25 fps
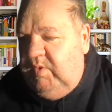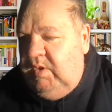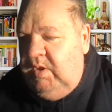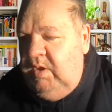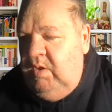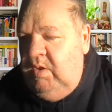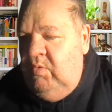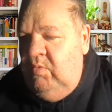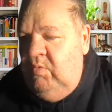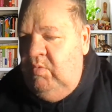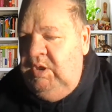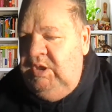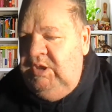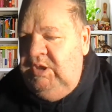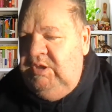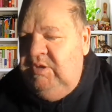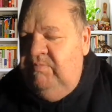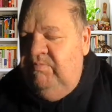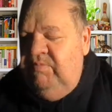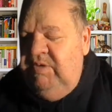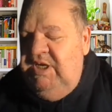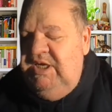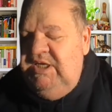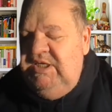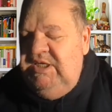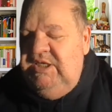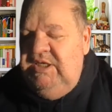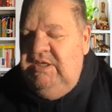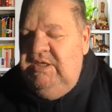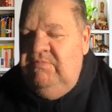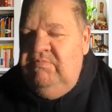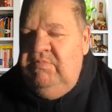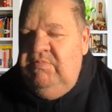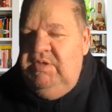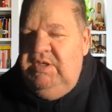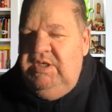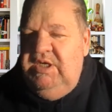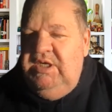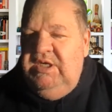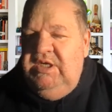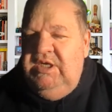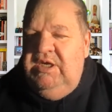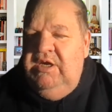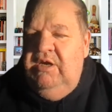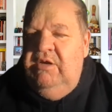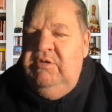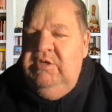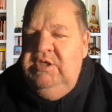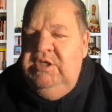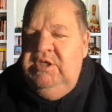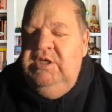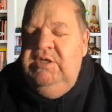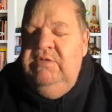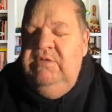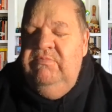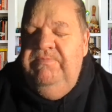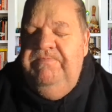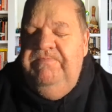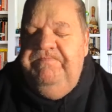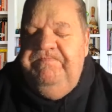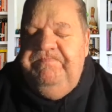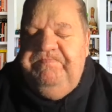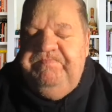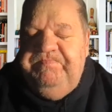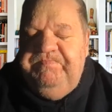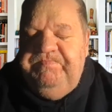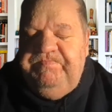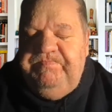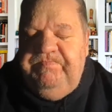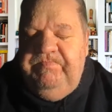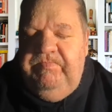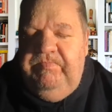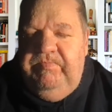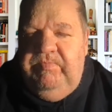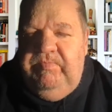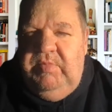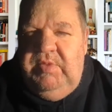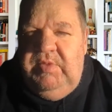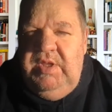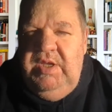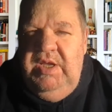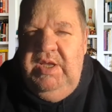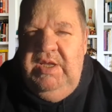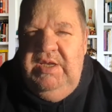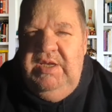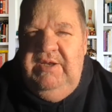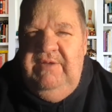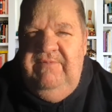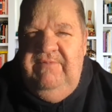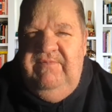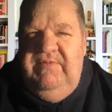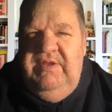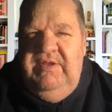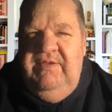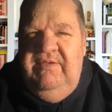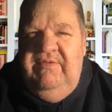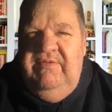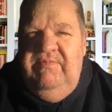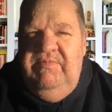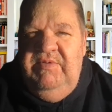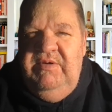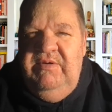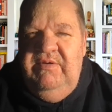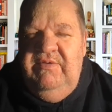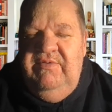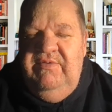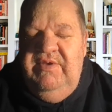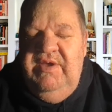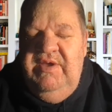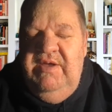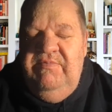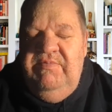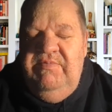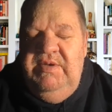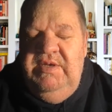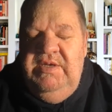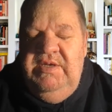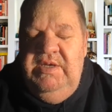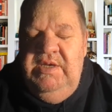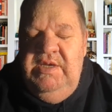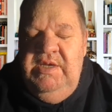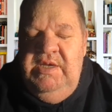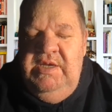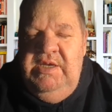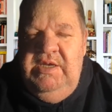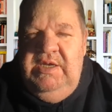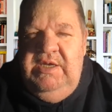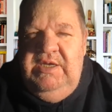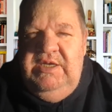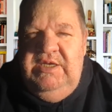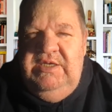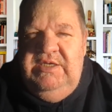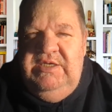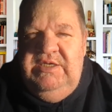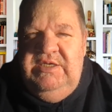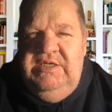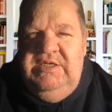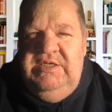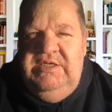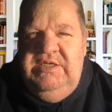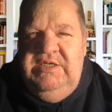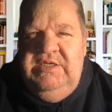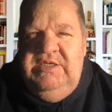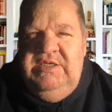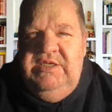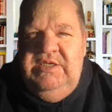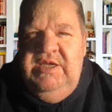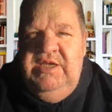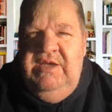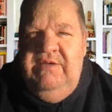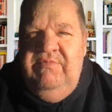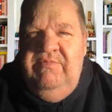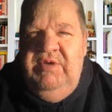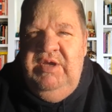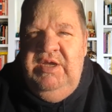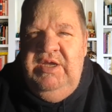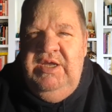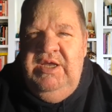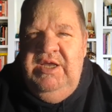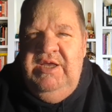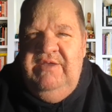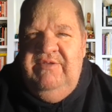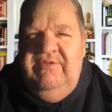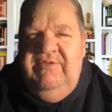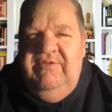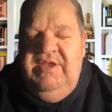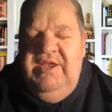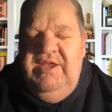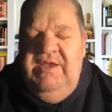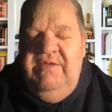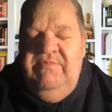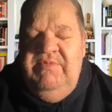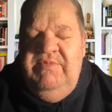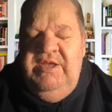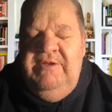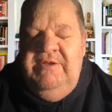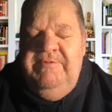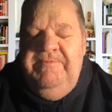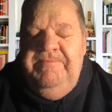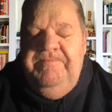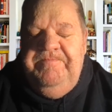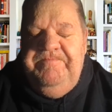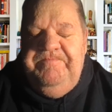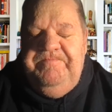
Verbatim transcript: a word to bless him, encourage him, lift his spirits up. In Jesus' name I ask. Amen.